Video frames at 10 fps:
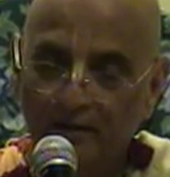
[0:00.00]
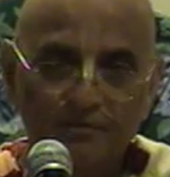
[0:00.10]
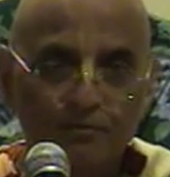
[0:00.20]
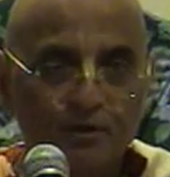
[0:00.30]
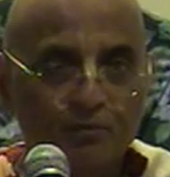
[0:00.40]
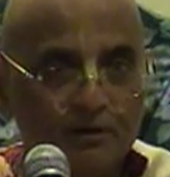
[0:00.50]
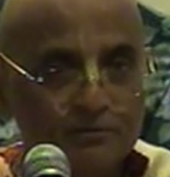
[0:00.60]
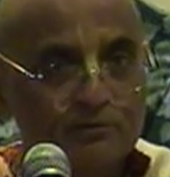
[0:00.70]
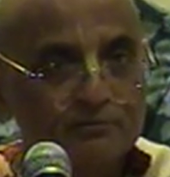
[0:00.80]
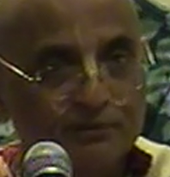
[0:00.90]
Everybody
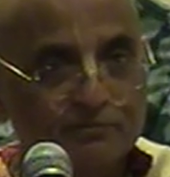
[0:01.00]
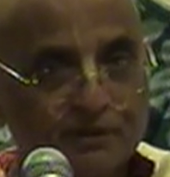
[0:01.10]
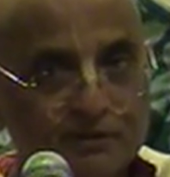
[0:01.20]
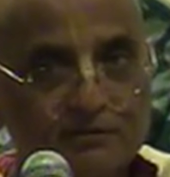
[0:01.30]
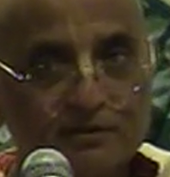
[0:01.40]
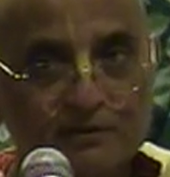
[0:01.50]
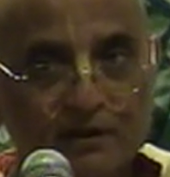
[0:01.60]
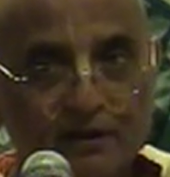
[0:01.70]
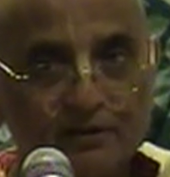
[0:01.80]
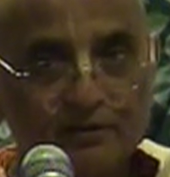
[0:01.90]
wants to fulfill
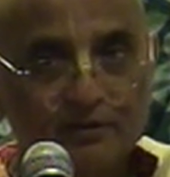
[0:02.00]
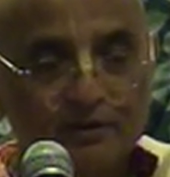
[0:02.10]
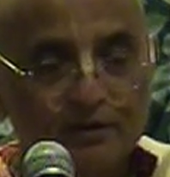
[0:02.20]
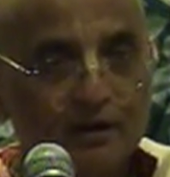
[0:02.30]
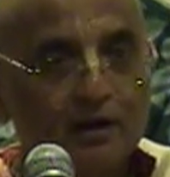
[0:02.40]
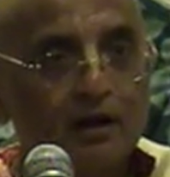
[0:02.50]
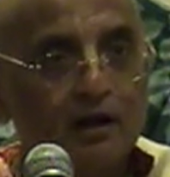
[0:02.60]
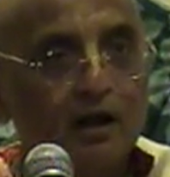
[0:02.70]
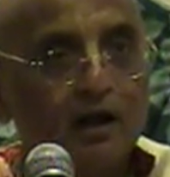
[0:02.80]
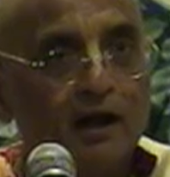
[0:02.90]
his desire.
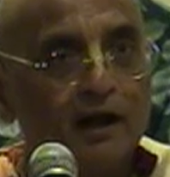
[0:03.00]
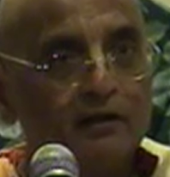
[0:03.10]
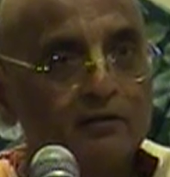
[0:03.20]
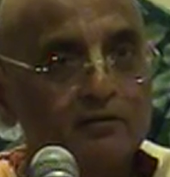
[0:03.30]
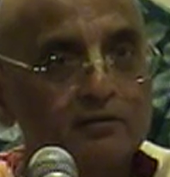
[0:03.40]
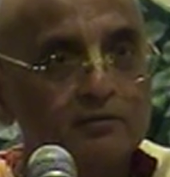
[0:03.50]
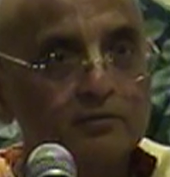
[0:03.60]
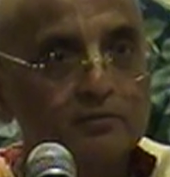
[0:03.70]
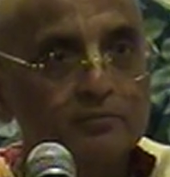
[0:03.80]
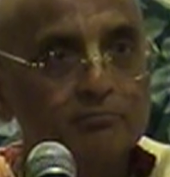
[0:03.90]

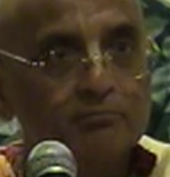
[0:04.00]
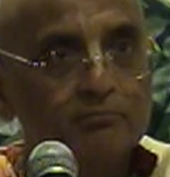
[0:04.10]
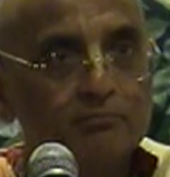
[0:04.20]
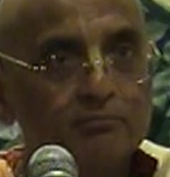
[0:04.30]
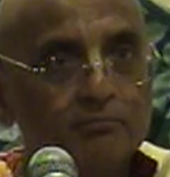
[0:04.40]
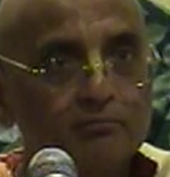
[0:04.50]
And